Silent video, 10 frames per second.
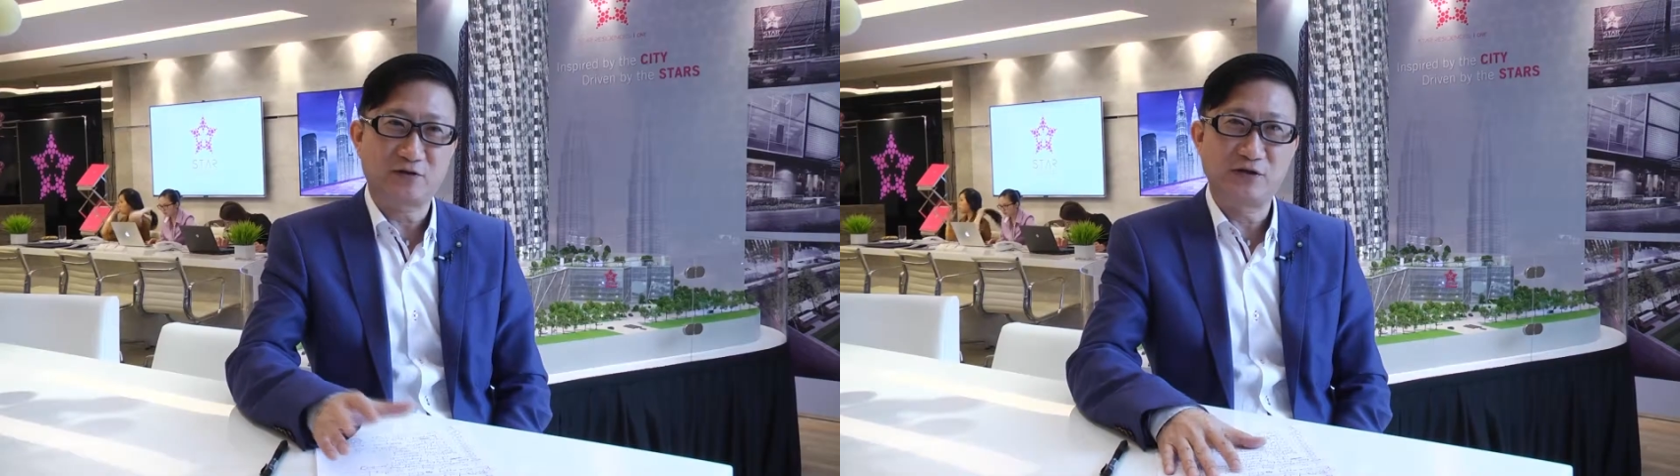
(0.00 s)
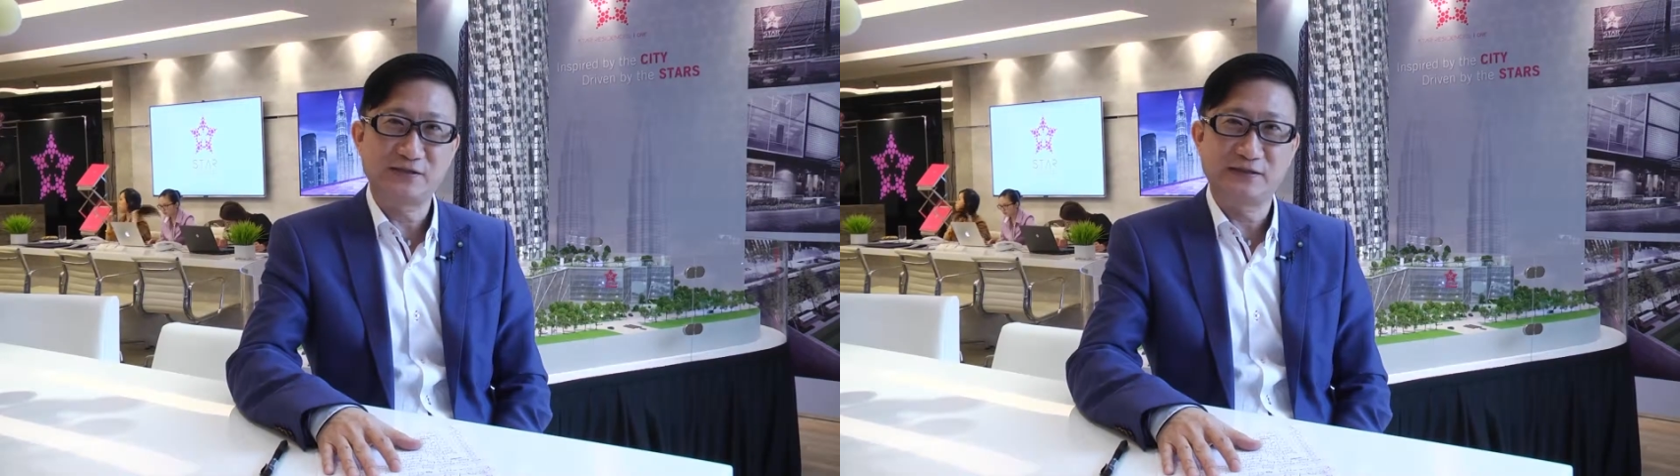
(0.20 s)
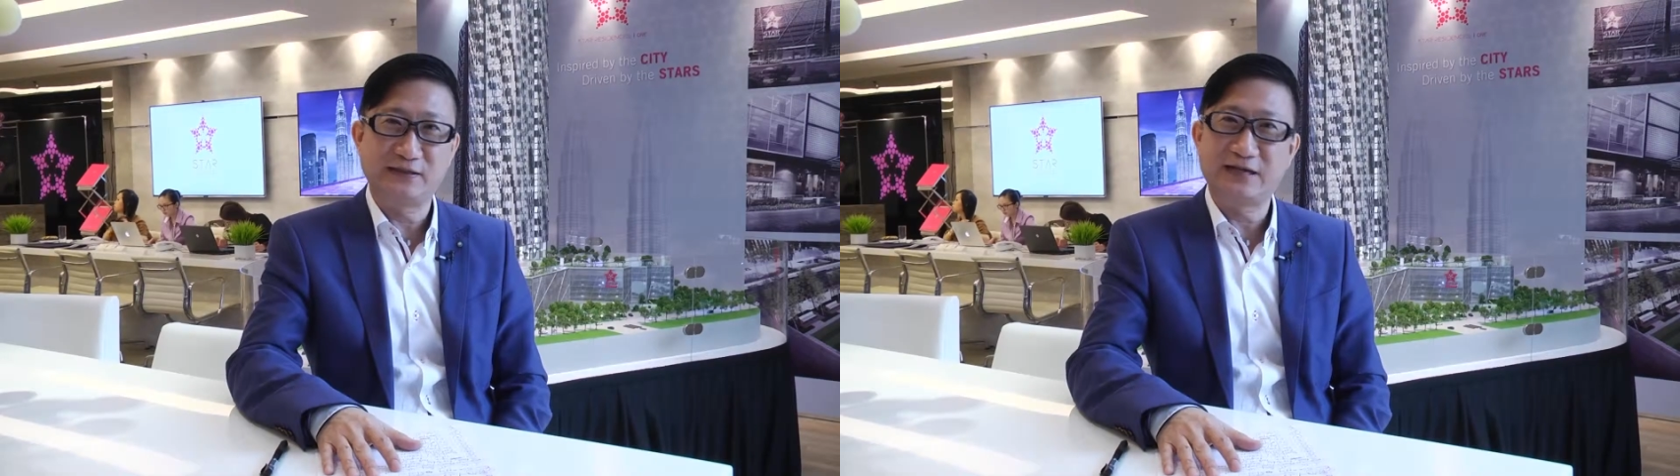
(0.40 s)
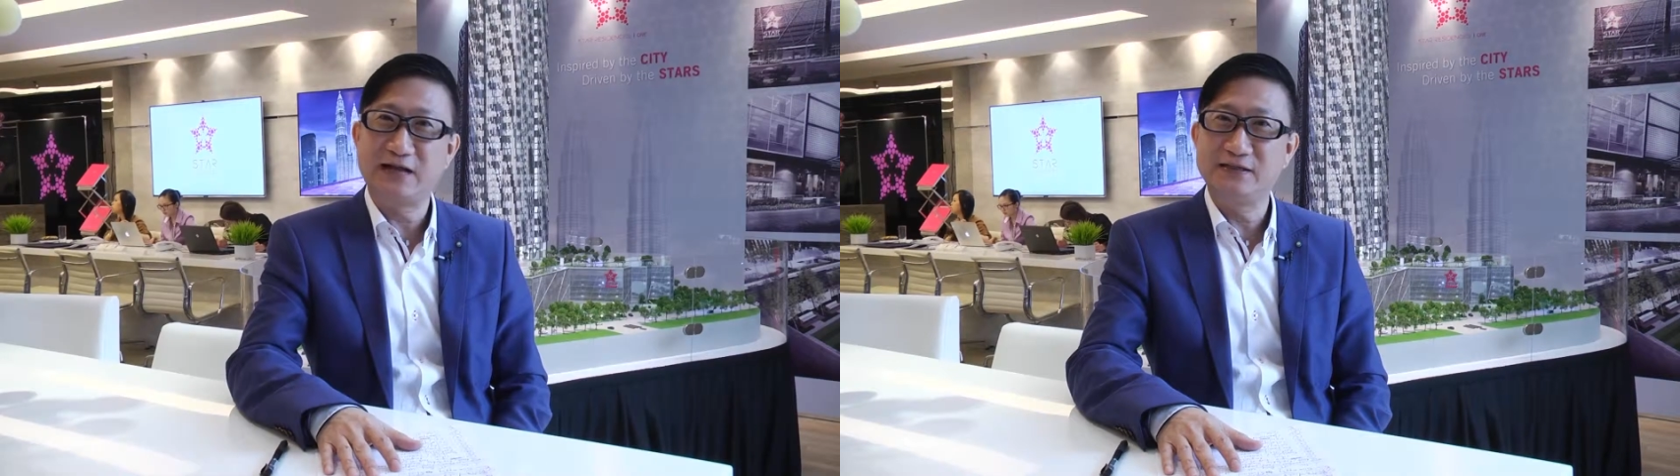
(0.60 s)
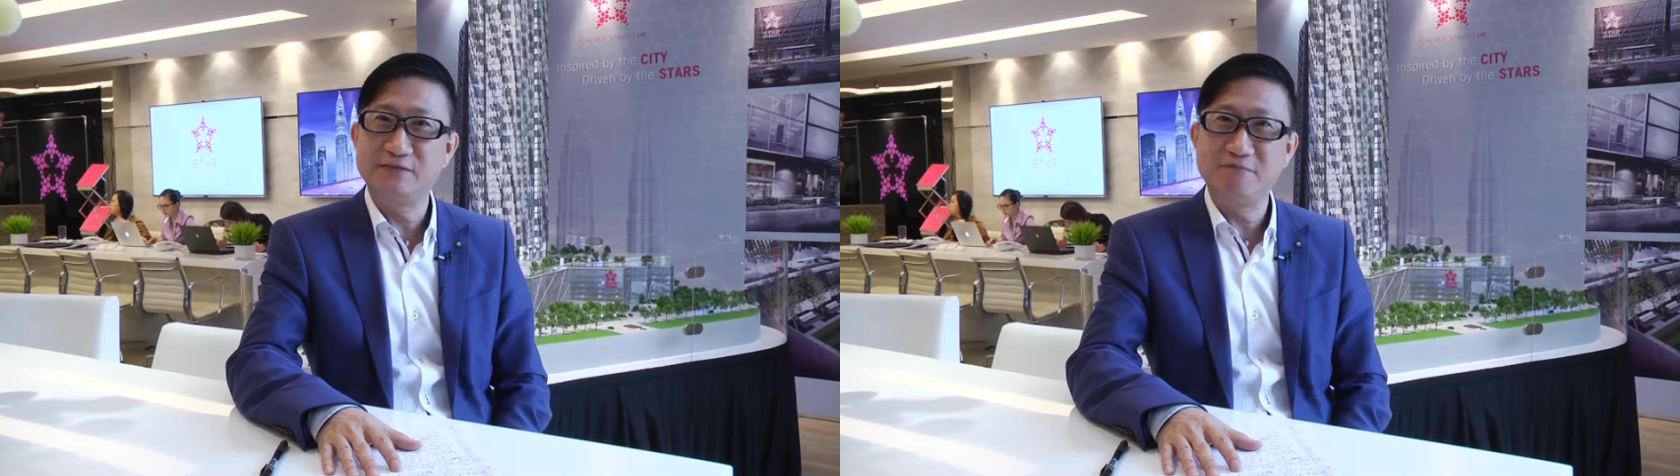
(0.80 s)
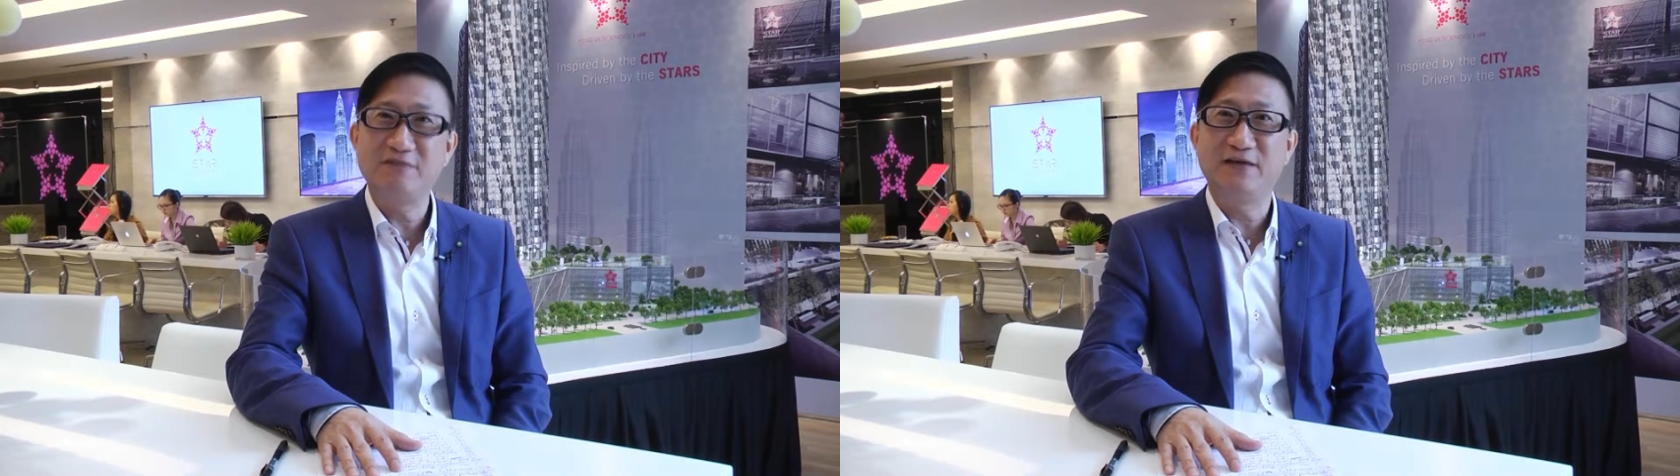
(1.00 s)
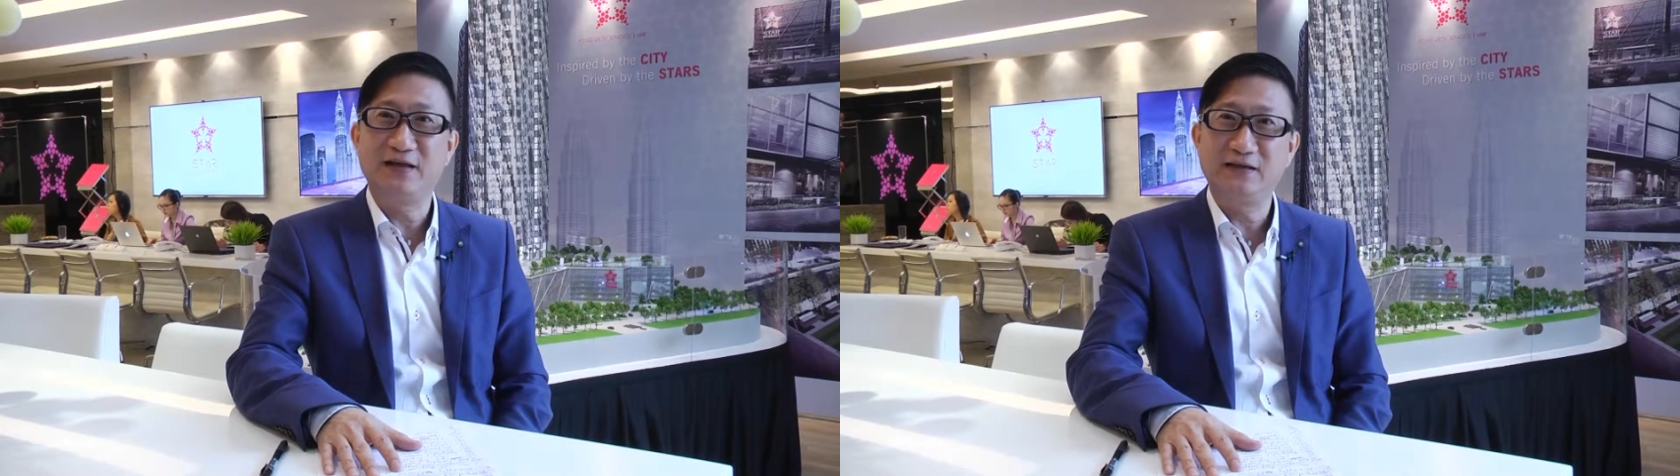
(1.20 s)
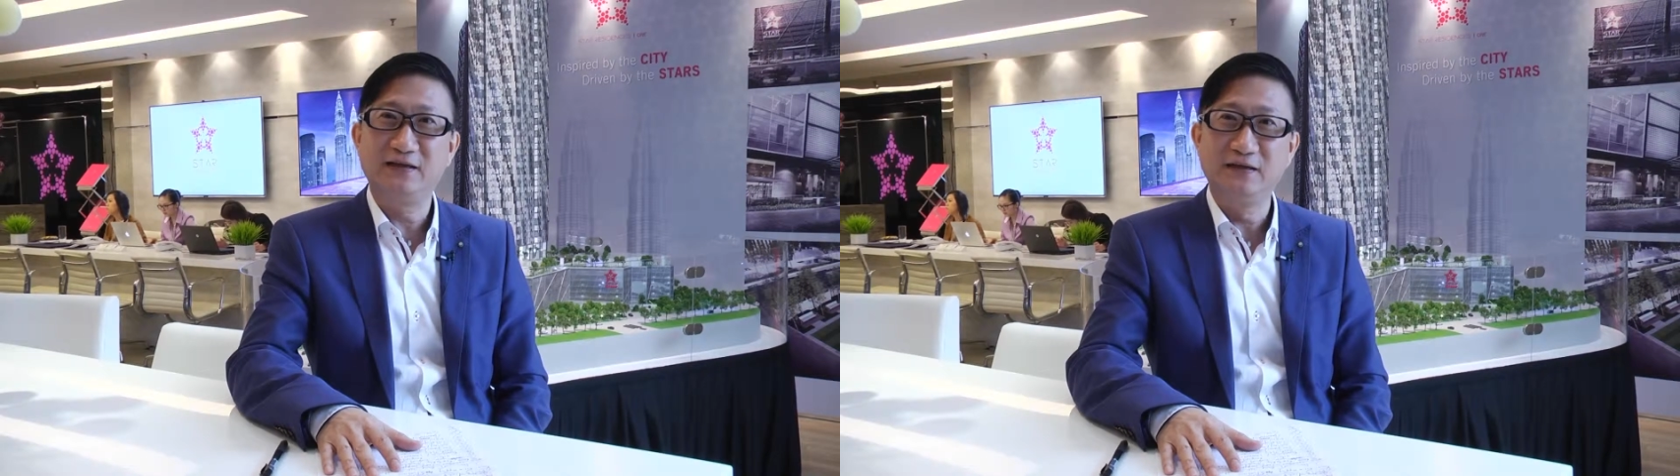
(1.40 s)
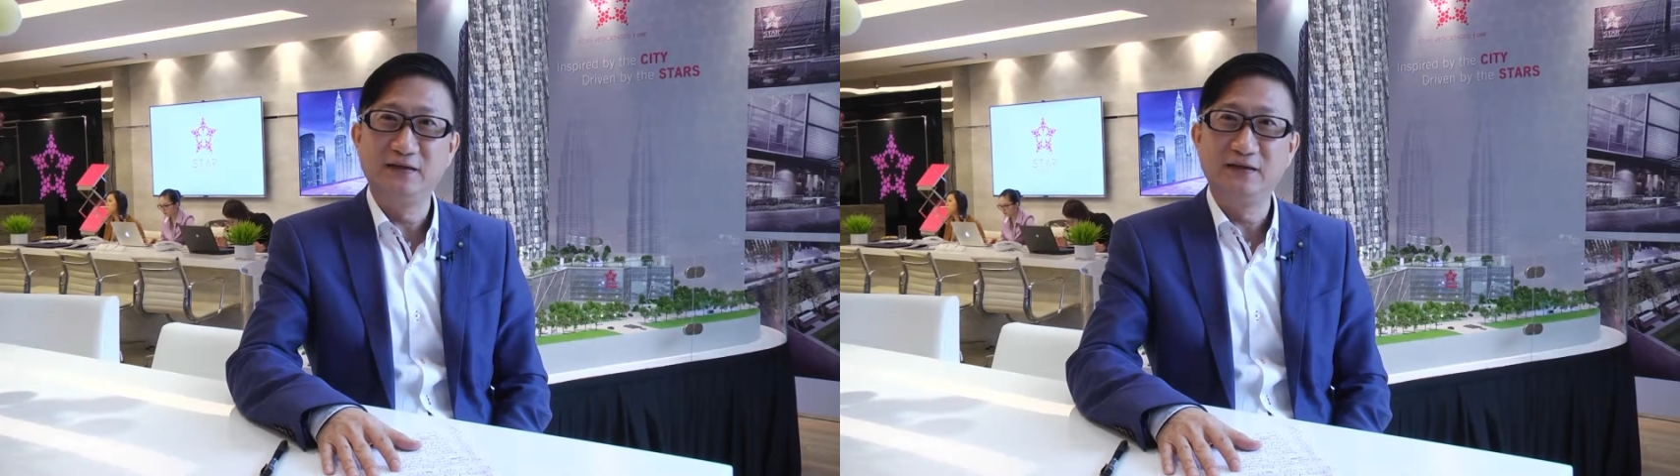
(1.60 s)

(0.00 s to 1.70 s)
across Garden Mid Delhi.